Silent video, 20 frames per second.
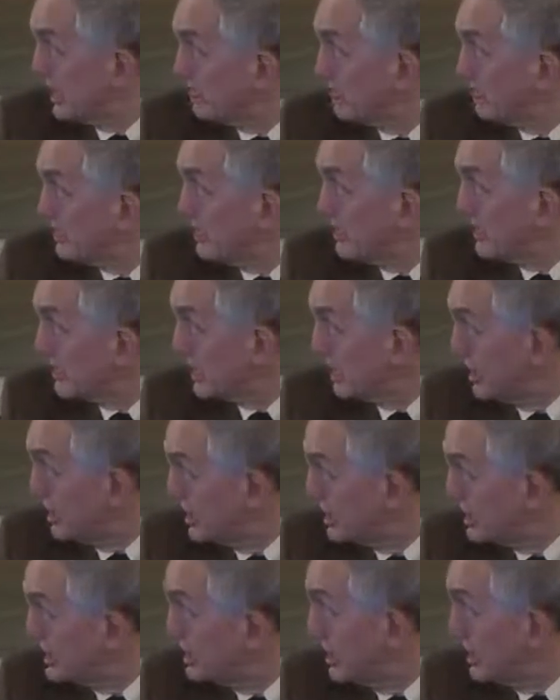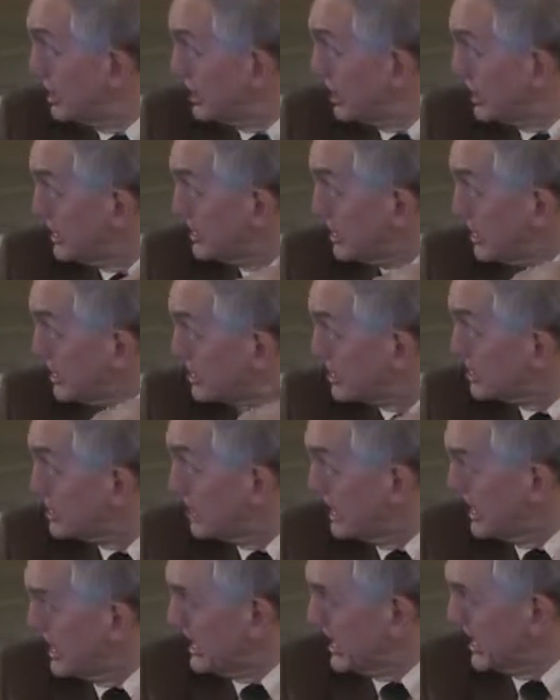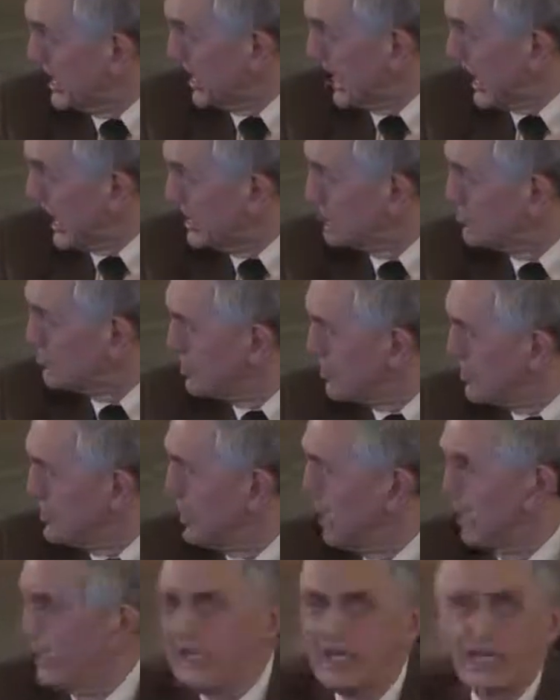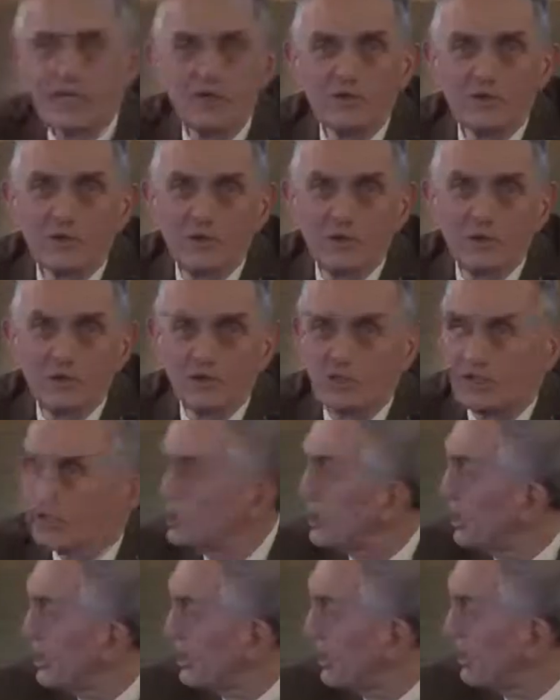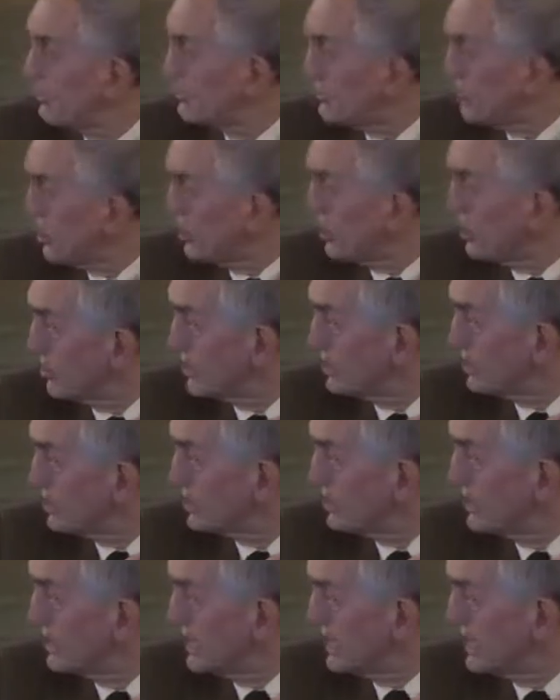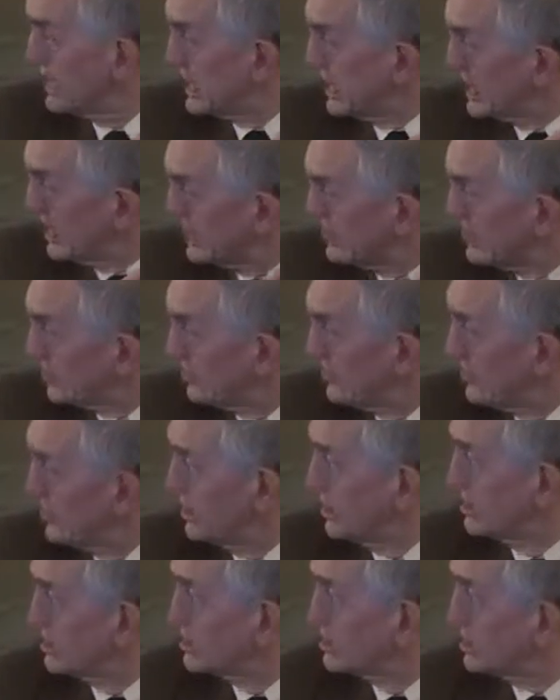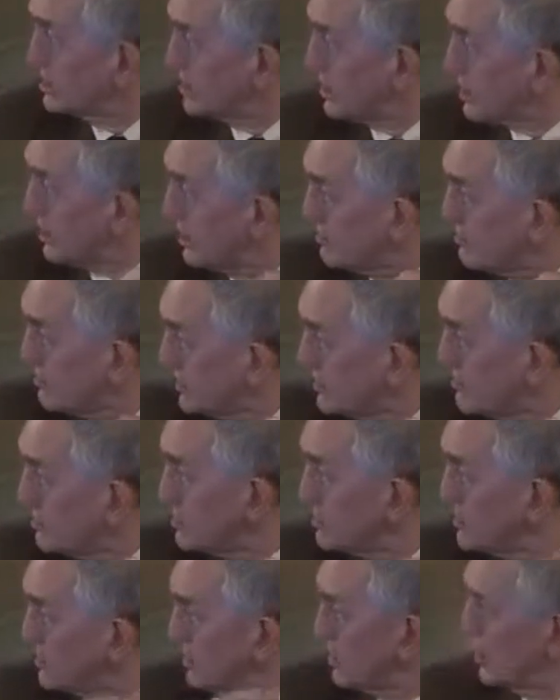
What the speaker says: EP does, in regaining ground that they have lost, either to the Commission